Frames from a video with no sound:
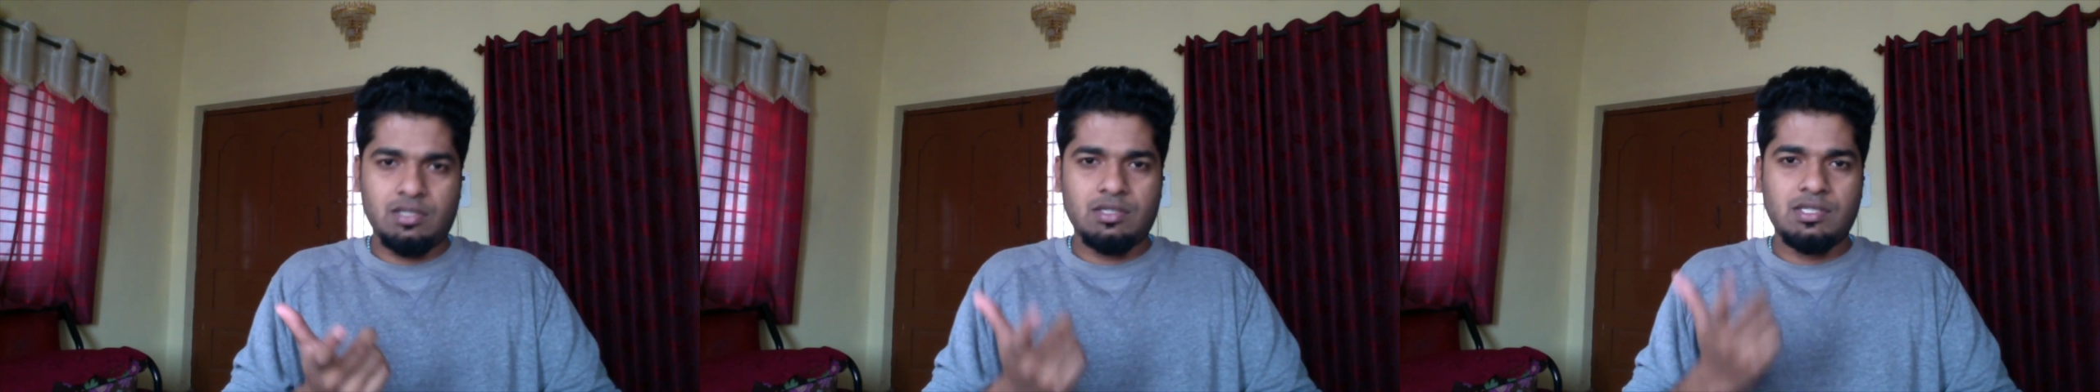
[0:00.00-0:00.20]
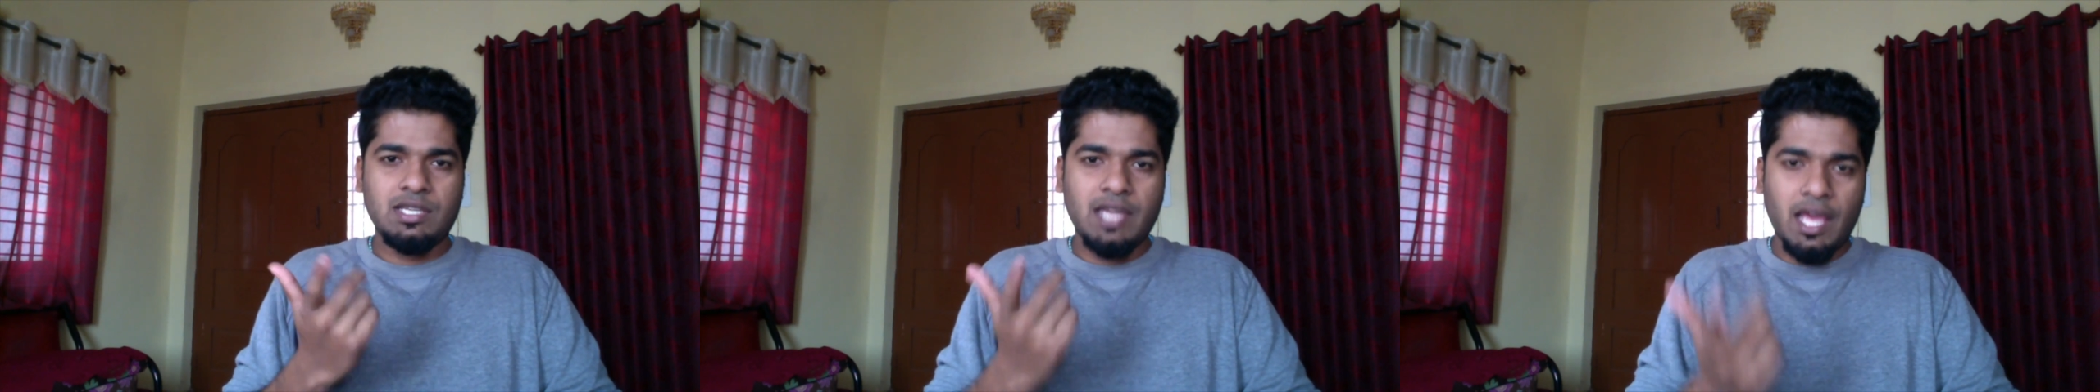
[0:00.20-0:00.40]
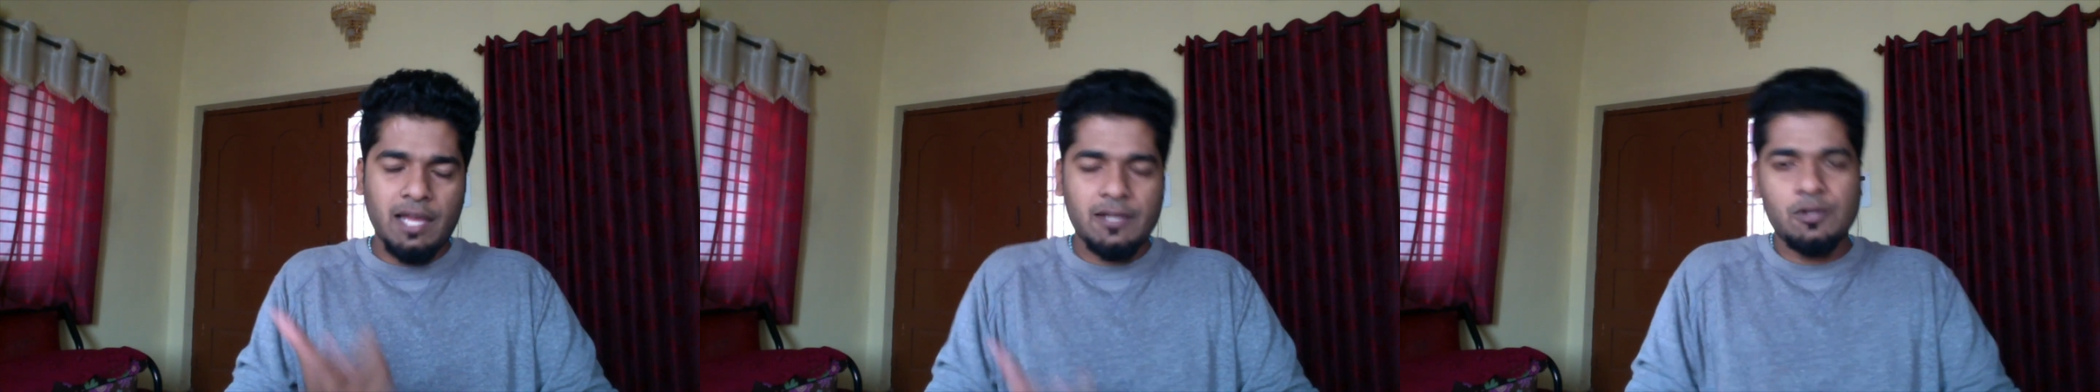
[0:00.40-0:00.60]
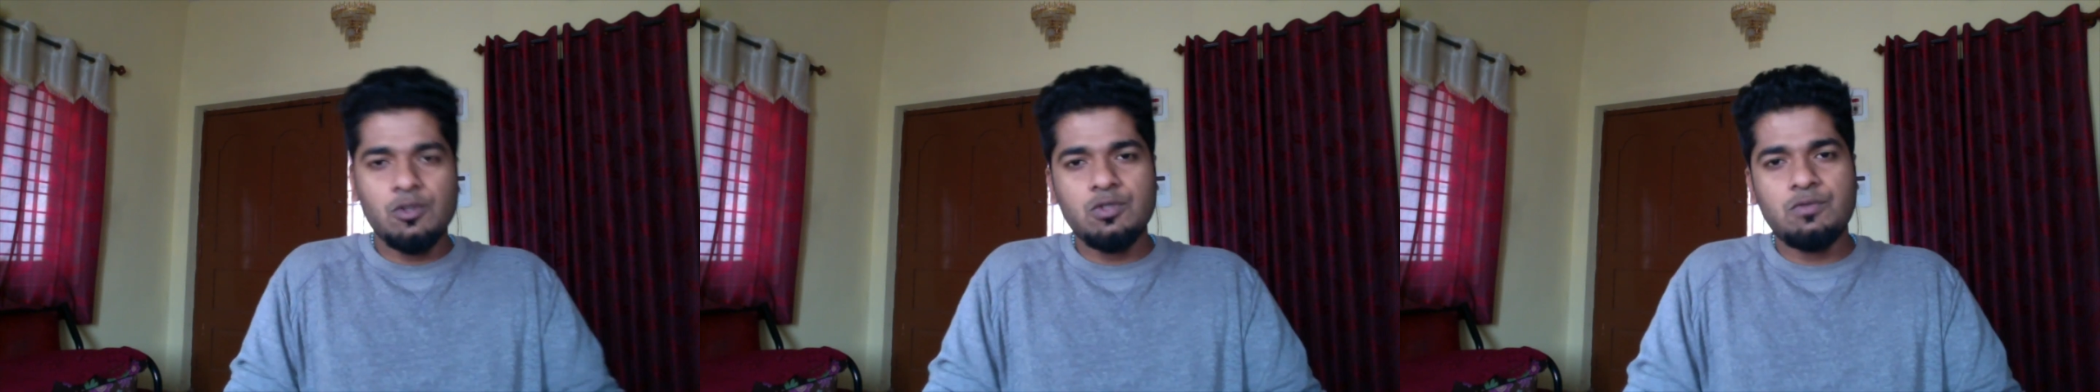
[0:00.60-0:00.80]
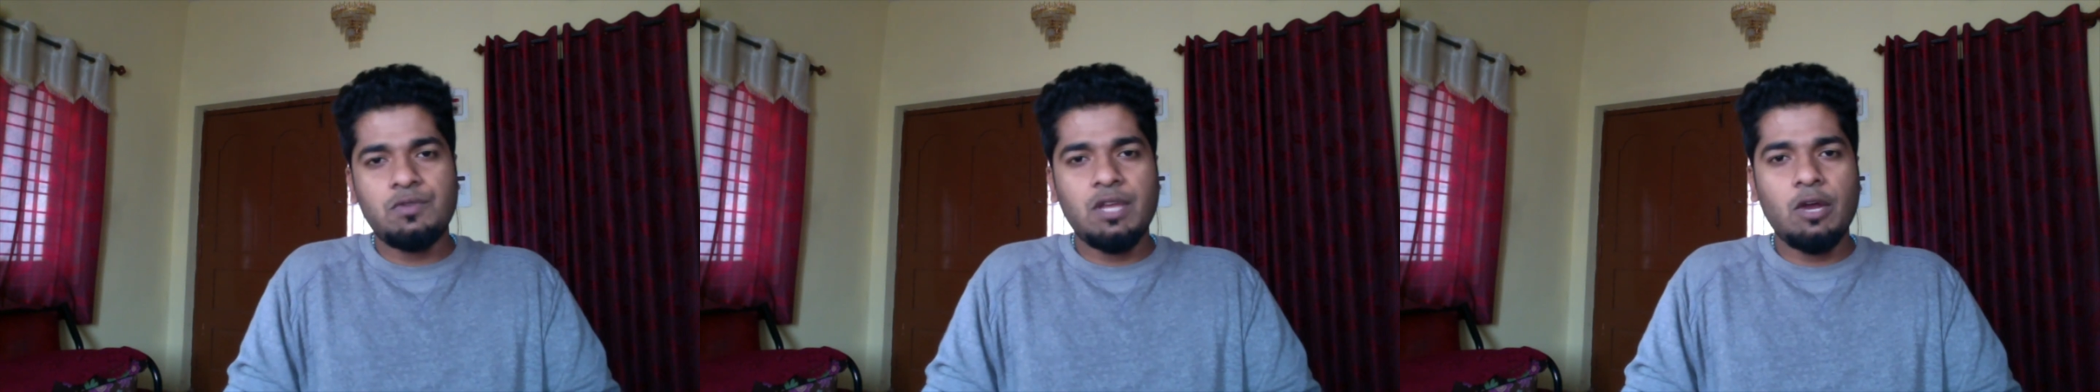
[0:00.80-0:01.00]

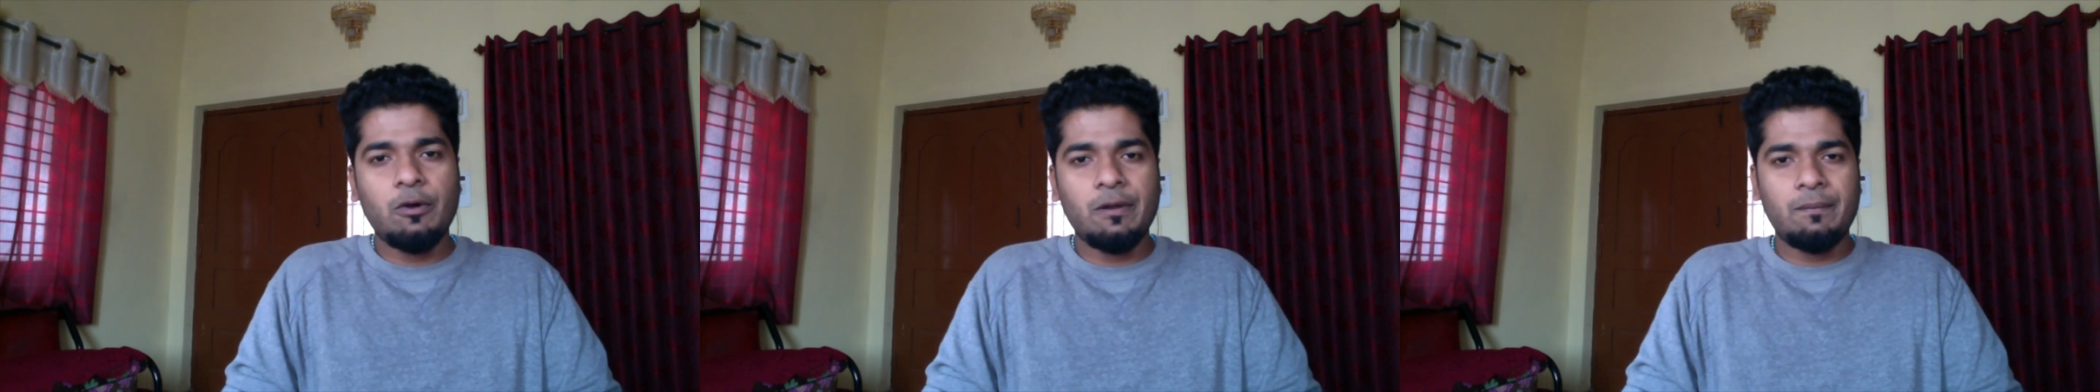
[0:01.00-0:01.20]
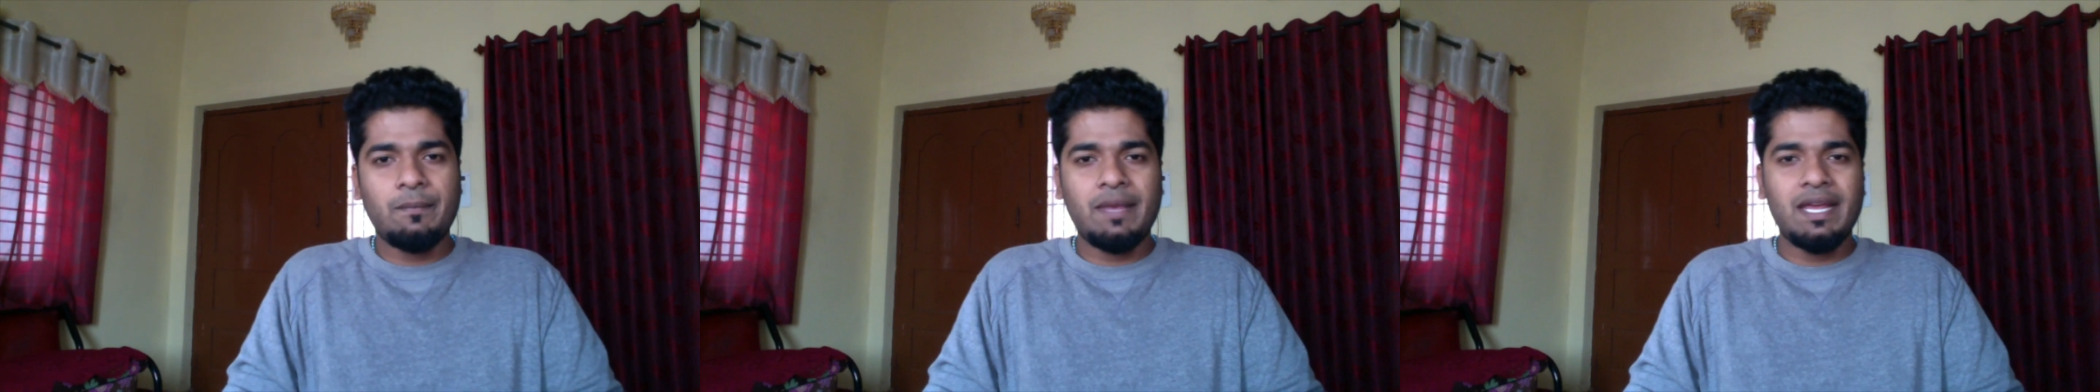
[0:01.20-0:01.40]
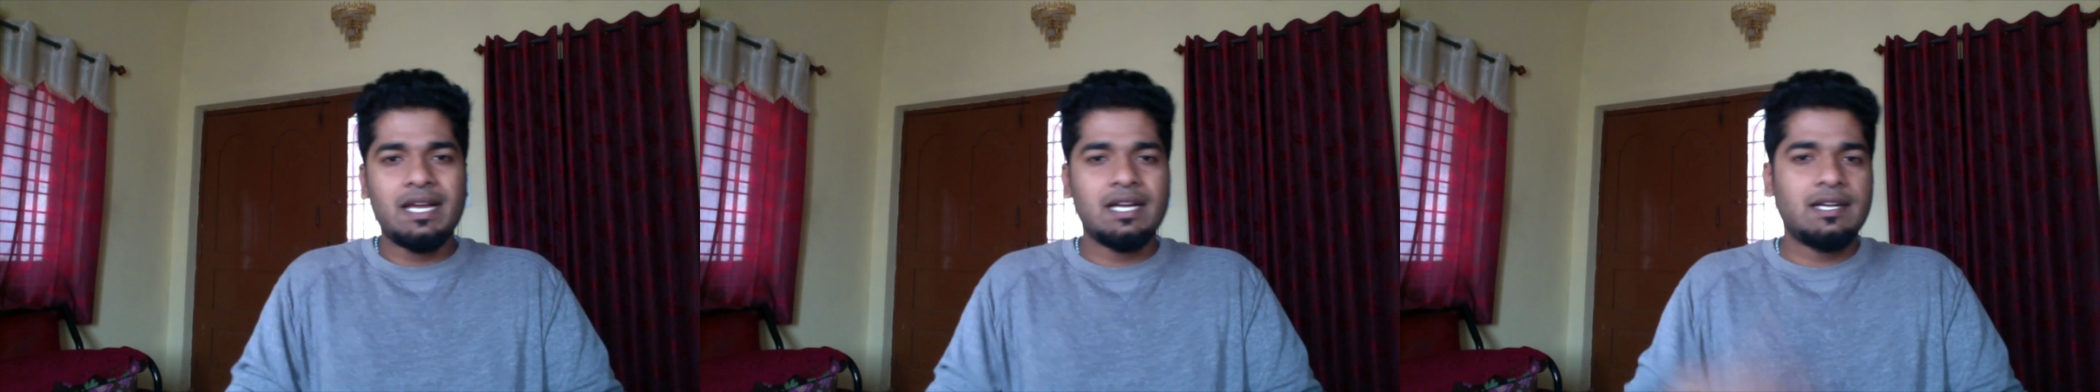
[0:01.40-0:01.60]
scenarios we are going to make